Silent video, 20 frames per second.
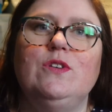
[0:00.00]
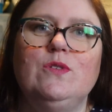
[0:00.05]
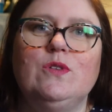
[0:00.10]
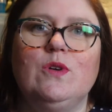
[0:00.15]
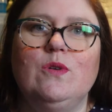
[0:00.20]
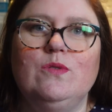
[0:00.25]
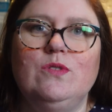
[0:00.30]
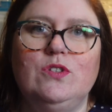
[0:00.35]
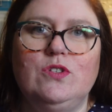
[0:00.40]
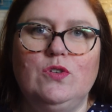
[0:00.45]
is
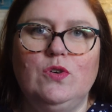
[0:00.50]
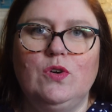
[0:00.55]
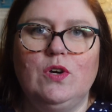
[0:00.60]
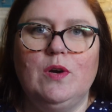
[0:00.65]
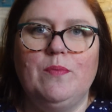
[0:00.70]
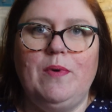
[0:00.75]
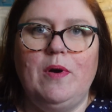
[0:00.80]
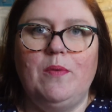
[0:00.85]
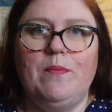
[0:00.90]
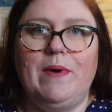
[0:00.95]
going to talk
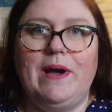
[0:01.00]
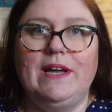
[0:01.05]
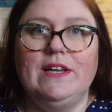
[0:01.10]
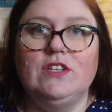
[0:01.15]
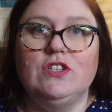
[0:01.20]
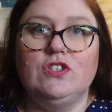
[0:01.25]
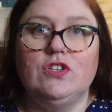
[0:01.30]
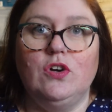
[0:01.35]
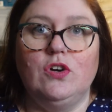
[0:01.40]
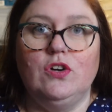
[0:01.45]
about my
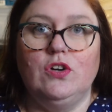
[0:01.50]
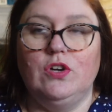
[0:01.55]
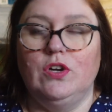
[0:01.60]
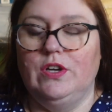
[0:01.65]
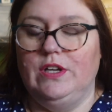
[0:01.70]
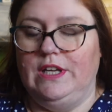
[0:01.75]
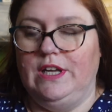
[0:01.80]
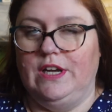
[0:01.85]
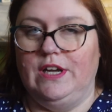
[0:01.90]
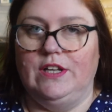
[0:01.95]
sock
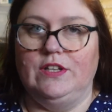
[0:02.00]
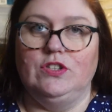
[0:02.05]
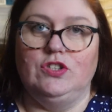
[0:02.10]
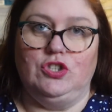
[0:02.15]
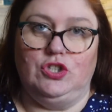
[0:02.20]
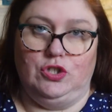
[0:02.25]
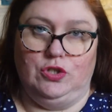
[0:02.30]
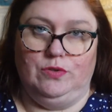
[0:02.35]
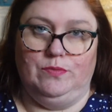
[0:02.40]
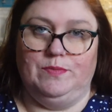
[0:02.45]
yarn
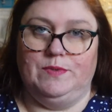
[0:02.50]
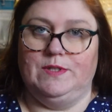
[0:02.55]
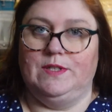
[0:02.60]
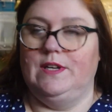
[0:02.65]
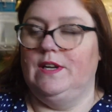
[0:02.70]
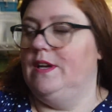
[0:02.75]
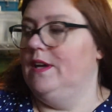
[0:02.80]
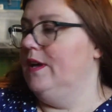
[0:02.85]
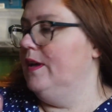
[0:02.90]
tubes.